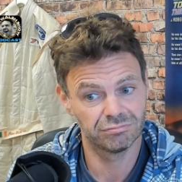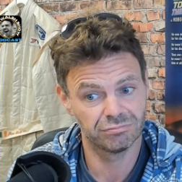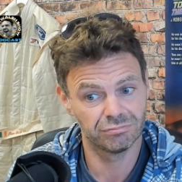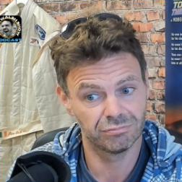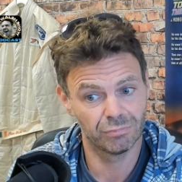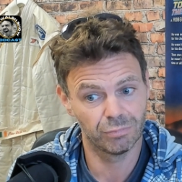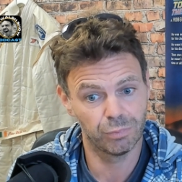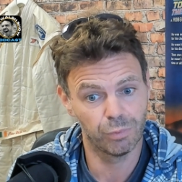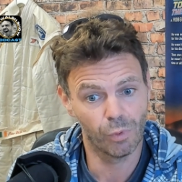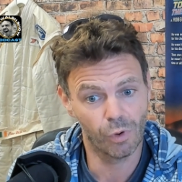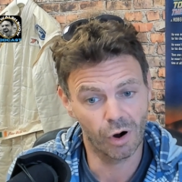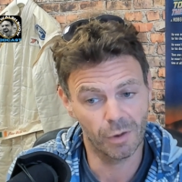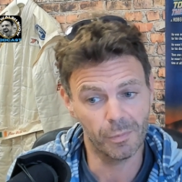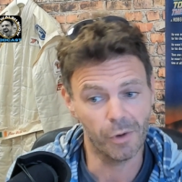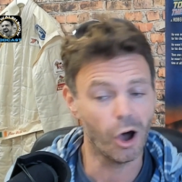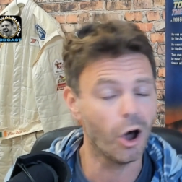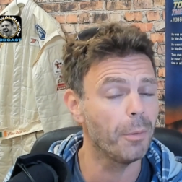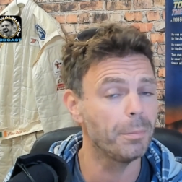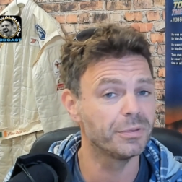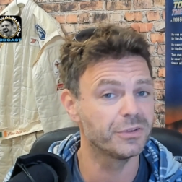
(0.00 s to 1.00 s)
warm
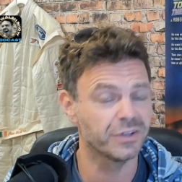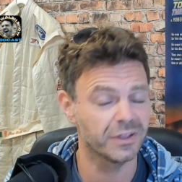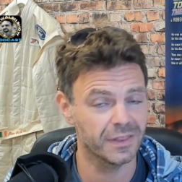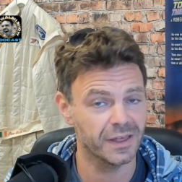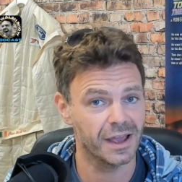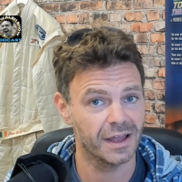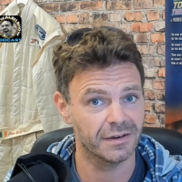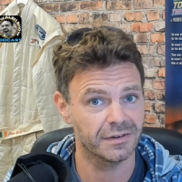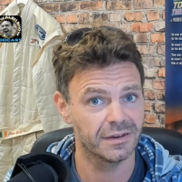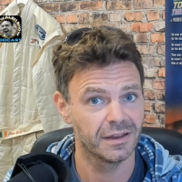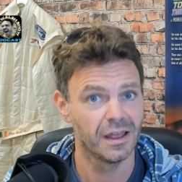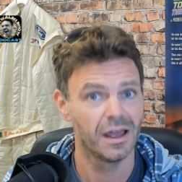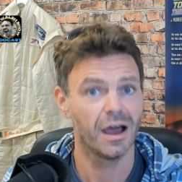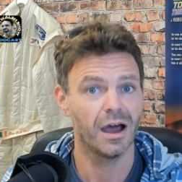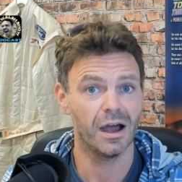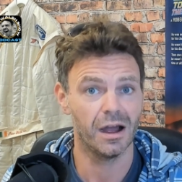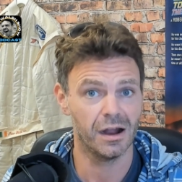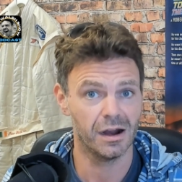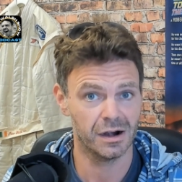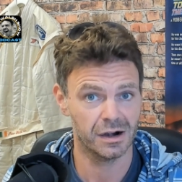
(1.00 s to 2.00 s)
up to that
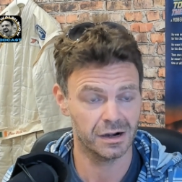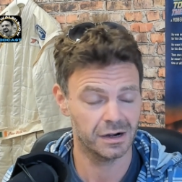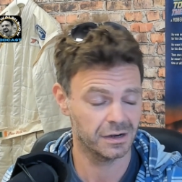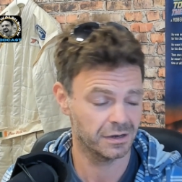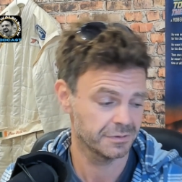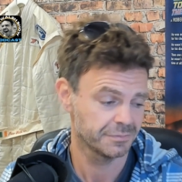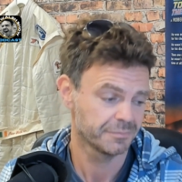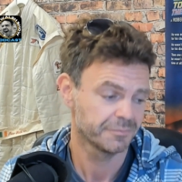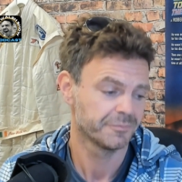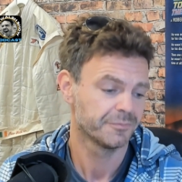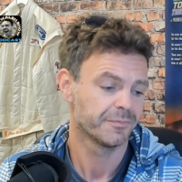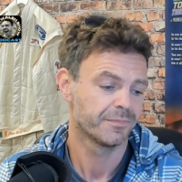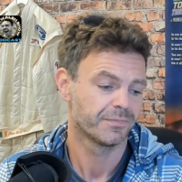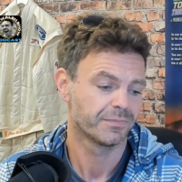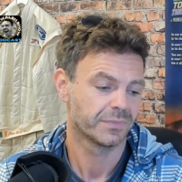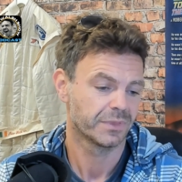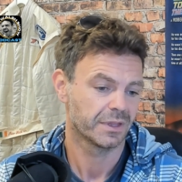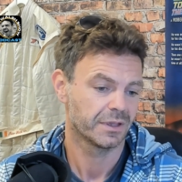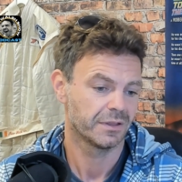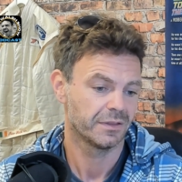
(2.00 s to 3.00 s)
or
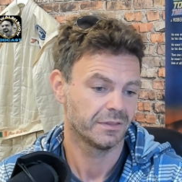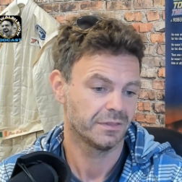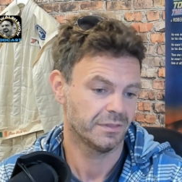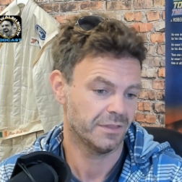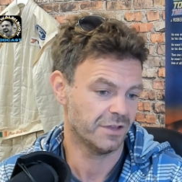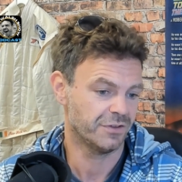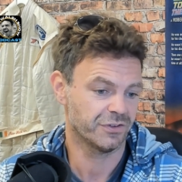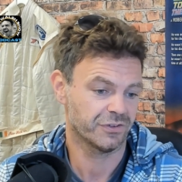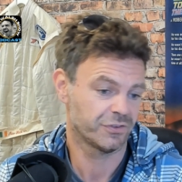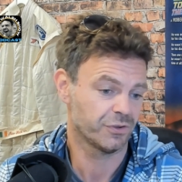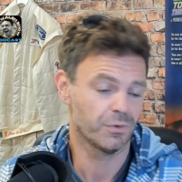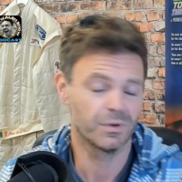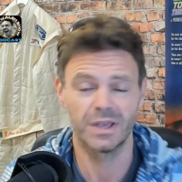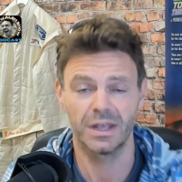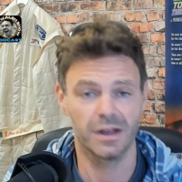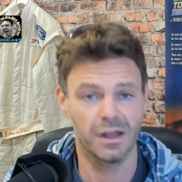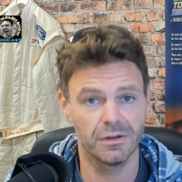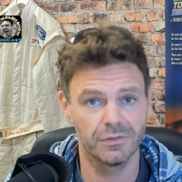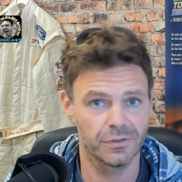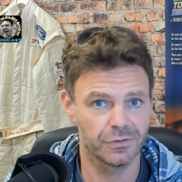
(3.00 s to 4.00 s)
they just don't get
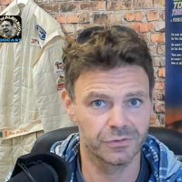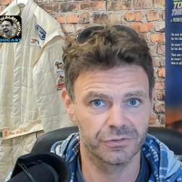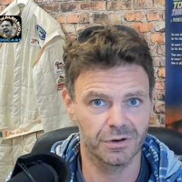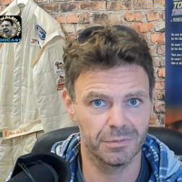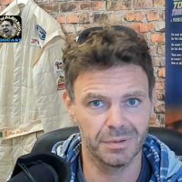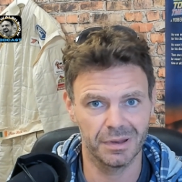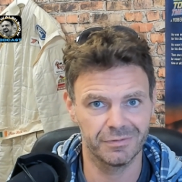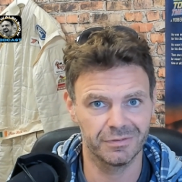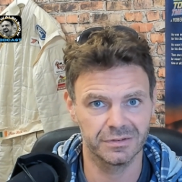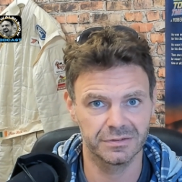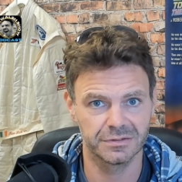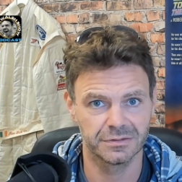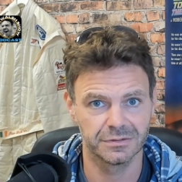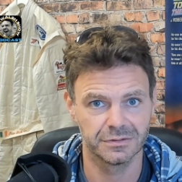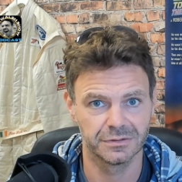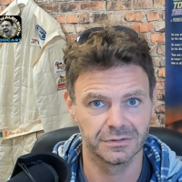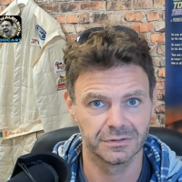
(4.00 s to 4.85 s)
on those grip levels.